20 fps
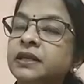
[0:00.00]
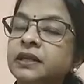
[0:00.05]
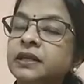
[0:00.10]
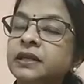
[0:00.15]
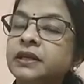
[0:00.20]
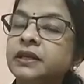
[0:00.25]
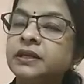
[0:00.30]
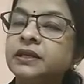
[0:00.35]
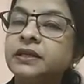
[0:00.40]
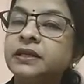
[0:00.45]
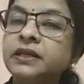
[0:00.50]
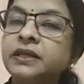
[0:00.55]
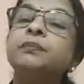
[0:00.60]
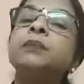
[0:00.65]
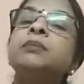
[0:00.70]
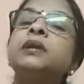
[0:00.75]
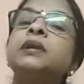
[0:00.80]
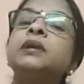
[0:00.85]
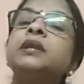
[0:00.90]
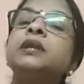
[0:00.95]
that the
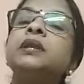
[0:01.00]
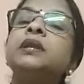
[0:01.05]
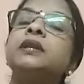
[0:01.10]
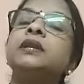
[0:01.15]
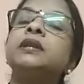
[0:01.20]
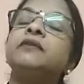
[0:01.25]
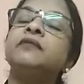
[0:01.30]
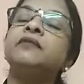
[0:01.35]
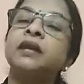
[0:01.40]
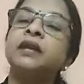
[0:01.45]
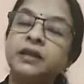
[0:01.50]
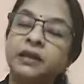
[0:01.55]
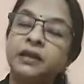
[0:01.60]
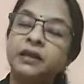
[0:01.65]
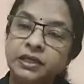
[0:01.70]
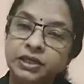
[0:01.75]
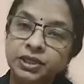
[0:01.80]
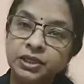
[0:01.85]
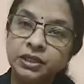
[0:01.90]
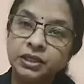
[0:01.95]
people living in a
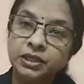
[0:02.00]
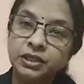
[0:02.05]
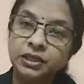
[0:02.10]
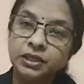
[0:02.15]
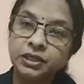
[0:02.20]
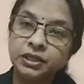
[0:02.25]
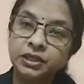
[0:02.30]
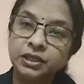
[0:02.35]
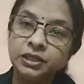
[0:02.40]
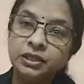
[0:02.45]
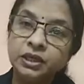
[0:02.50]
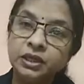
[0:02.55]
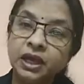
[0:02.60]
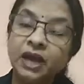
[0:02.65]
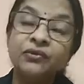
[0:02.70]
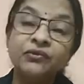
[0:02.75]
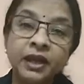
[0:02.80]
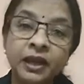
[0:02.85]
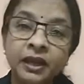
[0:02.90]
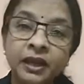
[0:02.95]
nation
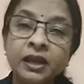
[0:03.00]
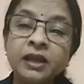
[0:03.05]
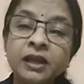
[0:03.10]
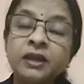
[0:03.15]
avail